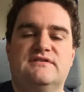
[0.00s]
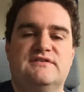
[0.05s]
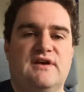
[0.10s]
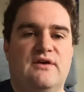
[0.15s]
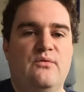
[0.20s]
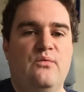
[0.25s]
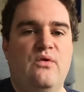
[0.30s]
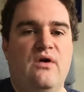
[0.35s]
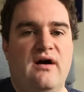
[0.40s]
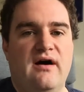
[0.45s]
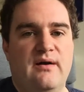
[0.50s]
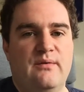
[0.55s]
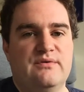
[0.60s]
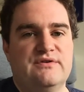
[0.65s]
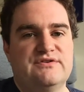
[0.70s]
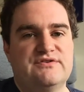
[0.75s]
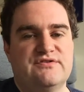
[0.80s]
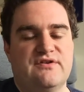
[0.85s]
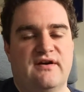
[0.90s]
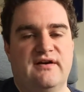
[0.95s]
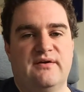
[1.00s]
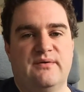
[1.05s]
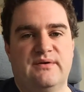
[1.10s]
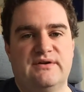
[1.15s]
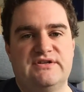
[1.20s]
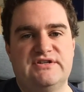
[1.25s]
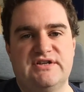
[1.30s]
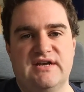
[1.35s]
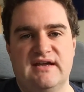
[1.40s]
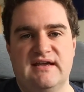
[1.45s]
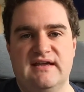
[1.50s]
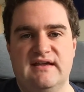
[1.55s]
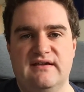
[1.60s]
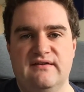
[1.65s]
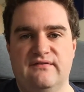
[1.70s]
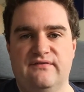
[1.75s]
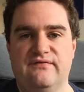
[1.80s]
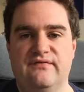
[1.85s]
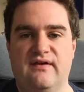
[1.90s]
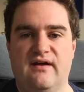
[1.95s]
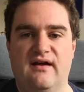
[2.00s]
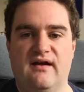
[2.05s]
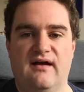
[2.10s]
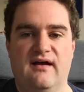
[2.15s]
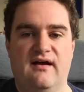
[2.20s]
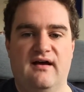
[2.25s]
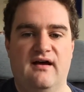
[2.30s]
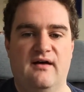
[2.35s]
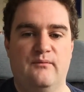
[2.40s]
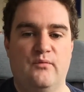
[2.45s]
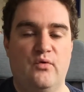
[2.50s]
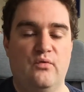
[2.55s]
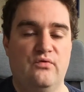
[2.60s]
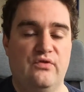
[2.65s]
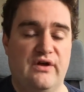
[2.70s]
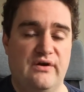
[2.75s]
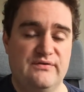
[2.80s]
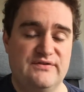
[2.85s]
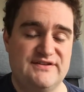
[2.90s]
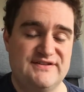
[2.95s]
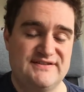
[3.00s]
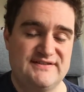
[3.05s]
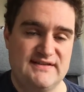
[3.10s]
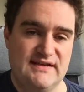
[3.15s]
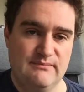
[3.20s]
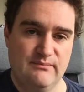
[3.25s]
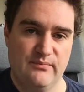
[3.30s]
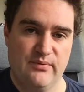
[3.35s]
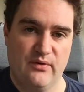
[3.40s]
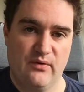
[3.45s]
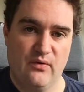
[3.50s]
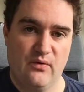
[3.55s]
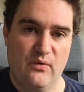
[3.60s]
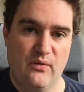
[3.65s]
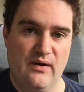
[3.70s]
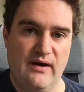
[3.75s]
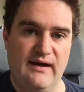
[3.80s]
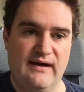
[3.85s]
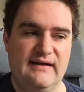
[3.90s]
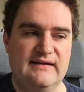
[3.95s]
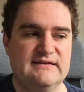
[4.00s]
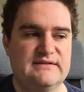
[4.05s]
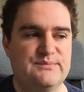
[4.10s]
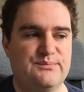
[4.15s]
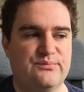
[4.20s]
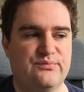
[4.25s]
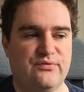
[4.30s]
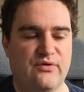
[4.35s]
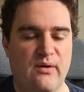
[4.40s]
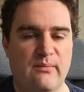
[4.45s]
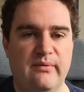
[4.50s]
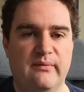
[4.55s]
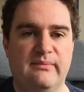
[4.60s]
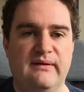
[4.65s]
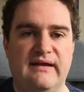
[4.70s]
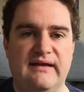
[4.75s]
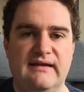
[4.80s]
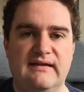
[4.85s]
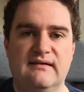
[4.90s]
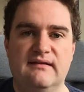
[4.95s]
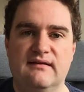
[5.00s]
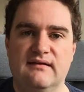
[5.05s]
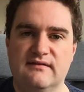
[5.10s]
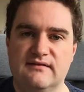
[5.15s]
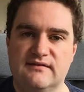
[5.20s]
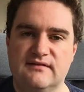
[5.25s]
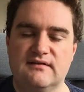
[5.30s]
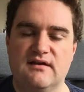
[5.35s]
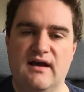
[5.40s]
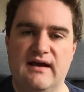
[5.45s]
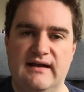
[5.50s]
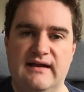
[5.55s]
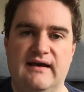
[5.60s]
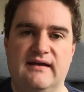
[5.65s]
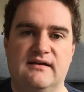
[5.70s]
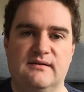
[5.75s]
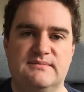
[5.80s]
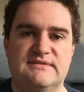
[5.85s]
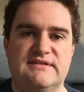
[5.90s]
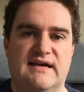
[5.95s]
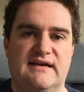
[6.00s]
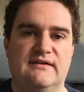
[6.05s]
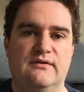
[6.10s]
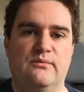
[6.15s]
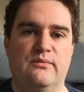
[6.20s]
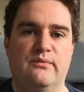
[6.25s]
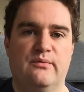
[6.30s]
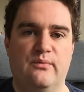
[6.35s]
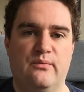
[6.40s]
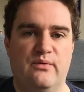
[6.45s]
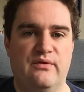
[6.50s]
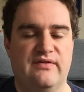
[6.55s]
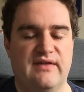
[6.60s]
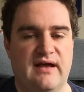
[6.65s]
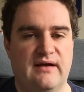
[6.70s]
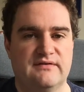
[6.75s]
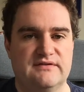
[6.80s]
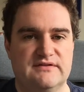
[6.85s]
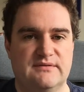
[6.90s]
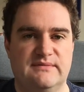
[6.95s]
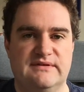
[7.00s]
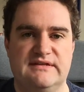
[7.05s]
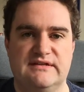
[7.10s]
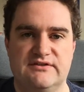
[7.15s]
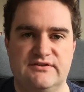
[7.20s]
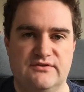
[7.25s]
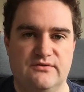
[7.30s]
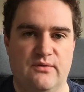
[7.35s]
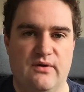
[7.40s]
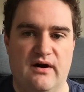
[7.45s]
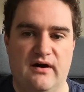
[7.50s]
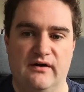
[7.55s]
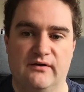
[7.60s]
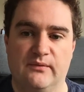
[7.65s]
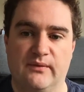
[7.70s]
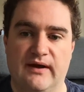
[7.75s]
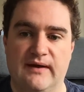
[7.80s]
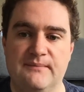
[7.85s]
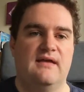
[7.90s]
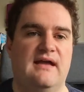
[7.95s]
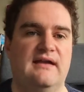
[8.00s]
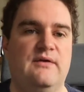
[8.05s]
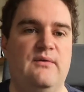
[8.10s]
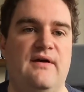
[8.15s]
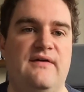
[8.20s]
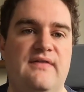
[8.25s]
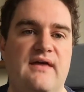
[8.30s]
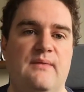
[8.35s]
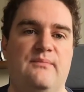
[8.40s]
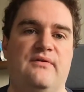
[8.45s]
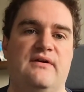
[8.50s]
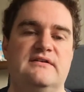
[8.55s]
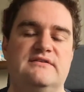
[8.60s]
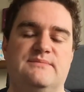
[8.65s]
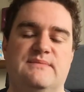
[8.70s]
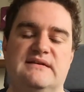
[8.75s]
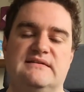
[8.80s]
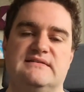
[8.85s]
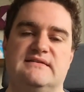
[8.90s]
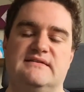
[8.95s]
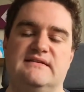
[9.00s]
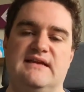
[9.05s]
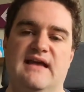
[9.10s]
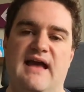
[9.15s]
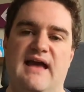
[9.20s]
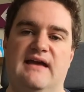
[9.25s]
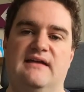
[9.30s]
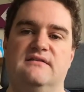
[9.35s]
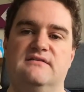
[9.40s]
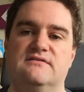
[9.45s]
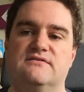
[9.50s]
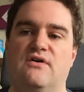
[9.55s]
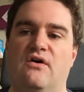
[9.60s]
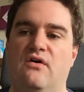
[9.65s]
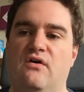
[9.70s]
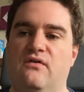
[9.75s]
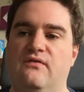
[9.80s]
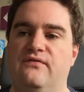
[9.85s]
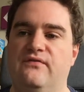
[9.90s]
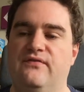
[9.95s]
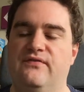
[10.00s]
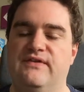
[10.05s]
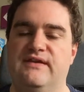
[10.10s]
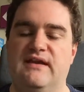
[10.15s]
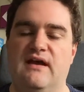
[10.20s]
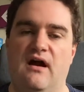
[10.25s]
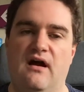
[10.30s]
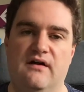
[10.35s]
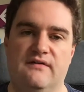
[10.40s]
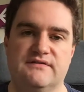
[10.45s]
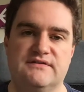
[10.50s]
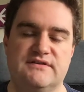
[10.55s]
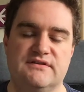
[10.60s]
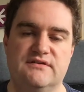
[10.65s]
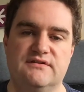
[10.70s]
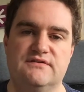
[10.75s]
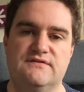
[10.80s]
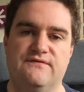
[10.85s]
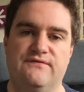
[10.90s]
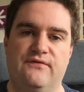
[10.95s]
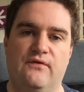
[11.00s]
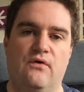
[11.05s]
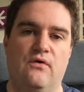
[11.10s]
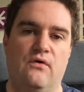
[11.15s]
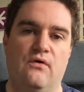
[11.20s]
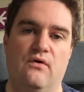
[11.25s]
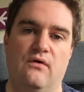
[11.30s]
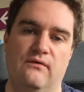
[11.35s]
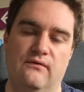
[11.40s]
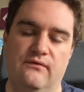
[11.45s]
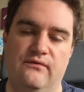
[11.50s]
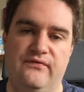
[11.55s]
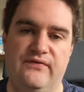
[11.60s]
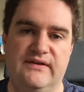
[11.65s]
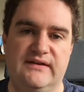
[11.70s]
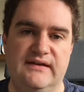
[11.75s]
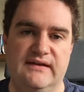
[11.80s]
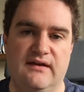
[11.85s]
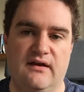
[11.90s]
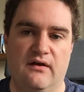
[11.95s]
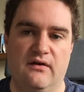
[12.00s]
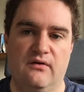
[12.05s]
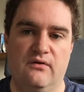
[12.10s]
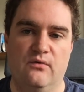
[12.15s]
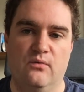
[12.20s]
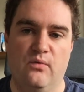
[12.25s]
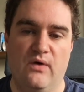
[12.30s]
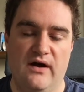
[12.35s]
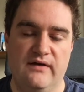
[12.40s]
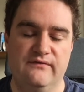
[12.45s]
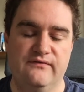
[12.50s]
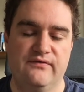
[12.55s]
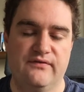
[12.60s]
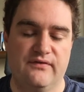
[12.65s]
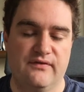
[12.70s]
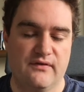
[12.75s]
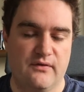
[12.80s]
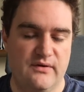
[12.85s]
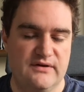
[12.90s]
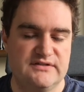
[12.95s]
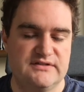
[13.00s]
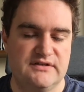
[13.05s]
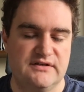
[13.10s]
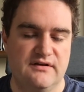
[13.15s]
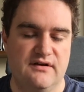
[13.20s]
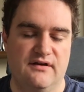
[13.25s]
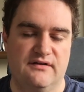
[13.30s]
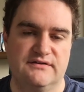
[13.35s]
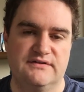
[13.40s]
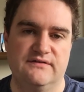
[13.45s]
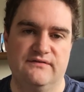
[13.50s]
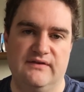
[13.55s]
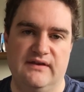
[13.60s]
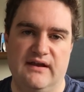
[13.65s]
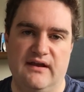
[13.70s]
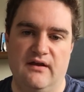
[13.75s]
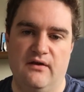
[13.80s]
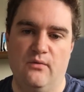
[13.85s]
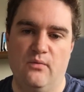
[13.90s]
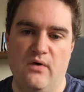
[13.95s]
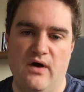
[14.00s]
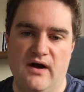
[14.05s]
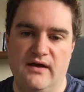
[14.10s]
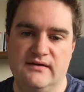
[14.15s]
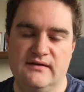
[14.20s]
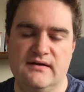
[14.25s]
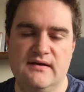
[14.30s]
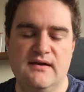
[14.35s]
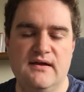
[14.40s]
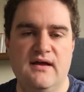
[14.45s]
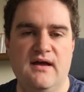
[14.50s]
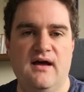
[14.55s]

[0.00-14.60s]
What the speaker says: So what I was trying to achieve, although simple, is probably slightly unobtainable without some additional hardware. Anyway, that brings me to the end of the answers for video one, for the question and answer video one.